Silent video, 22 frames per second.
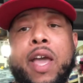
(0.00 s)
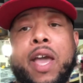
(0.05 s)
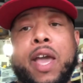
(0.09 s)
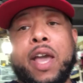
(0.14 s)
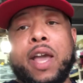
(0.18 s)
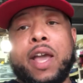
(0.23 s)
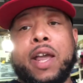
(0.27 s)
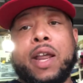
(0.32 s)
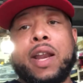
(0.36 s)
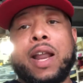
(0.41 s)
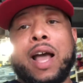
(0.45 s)

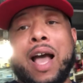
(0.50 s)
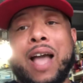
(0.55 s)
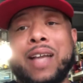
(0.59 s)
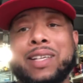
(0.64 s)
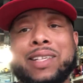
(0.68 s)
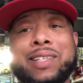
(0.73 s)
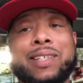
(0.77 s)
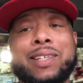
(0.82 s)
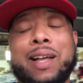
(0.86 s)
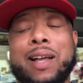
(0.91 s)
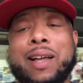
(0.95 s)
And I
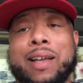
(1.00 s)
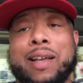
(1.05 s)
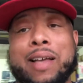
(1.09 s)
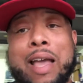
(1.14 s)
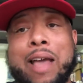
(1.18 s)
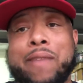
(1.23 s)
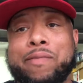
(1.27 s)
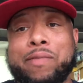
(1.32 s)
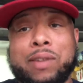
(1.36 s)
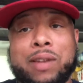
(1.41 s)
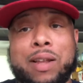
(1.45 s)
just
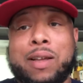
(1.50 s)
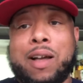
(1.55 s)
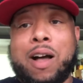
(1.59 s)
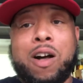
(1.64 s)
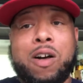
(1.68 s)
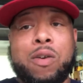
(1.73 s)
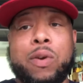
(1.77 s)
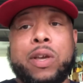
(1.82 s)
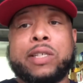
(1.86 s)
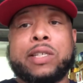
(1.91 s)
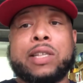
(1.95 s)
have
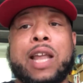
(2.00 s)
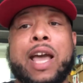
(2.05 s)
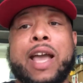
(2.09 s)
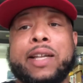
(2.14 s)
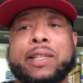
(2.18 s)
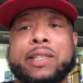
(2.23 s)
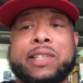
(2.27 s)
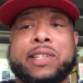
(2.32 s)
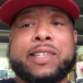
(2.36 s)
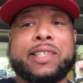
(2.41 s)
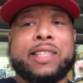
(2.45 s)
always
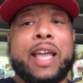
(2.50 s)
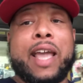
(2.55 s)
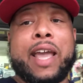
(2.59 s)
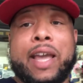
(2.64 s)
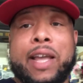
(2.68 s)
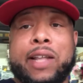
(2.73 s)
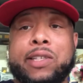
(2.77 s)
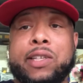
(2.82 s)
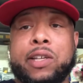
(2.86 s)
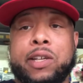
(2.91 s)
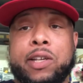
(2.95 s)
liked the
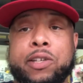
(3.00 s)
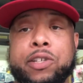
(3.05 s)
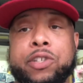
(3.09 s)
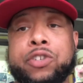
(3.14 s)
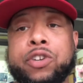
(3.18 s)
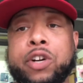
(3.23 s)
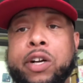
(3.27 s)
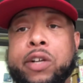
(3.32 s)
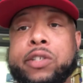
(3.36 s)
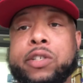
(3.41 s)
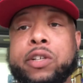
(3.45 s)
stance on his
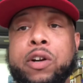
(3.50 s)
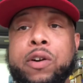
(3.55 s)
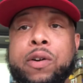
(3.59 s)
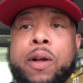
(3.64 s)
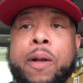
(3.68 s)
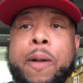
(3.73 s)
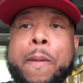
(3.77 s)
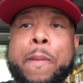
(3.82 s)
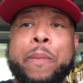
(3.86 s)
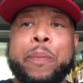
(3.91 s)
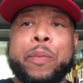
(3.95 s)
truck. So
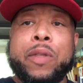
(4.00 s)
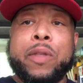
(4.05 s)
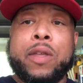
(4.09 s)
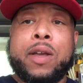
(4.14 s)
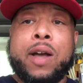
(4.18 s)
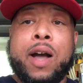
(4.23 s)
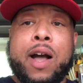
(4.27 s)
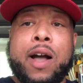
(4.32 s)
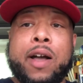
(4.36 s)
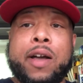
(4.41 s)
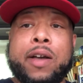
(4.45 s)

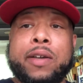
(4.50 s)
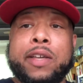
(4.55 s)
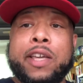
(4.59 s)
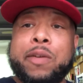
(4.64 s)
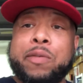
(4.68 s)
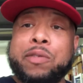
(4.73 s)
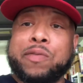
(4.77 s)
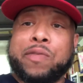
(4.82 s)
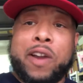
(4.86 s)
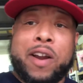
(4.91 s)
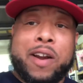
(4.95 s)
he
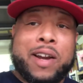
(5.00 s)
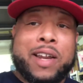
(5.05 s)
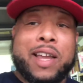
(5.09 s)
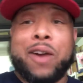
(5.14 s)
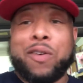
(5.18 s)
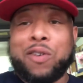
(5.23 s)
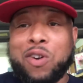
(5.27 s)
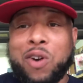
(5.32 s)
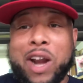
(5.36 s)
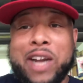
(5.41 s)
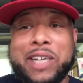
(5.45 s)
was very
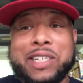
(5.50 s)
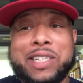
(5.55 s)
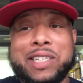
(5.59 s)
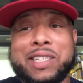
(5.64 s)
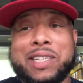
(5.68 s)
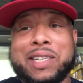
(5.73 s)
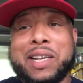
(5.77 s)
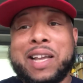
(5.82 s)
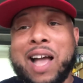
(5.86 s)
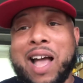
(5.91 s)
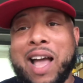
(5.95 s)

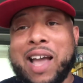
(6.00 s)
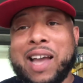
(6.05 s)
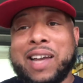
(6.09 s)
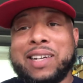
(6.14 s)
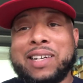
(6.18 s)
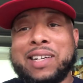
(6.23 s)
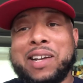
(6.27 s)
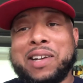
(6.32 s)
gracious and kind